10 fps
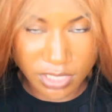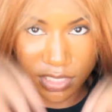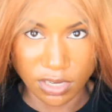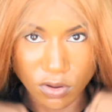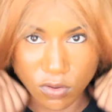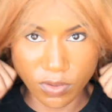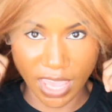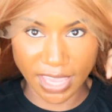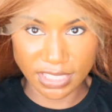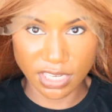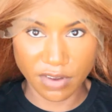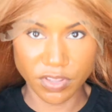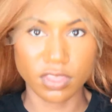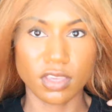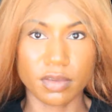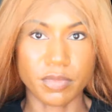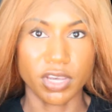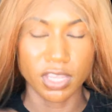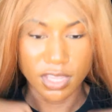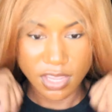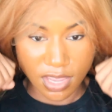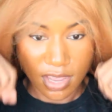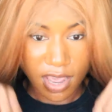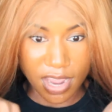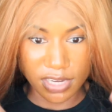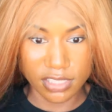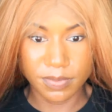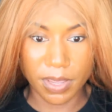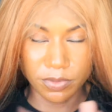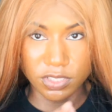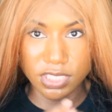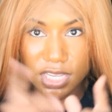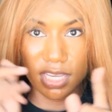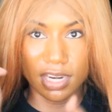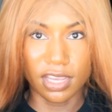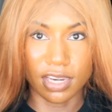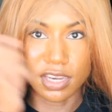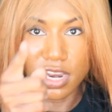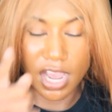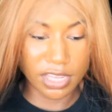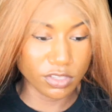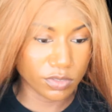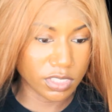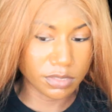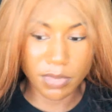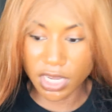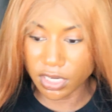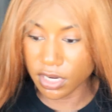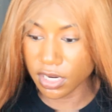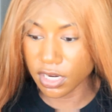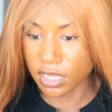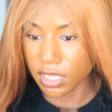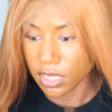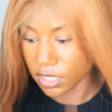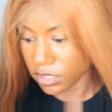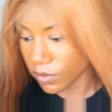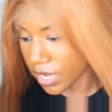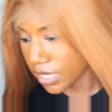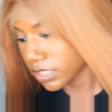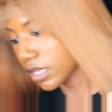It's like a whole case and everything, but I need to be able to see, and I cannot use this monitor. Otherwise,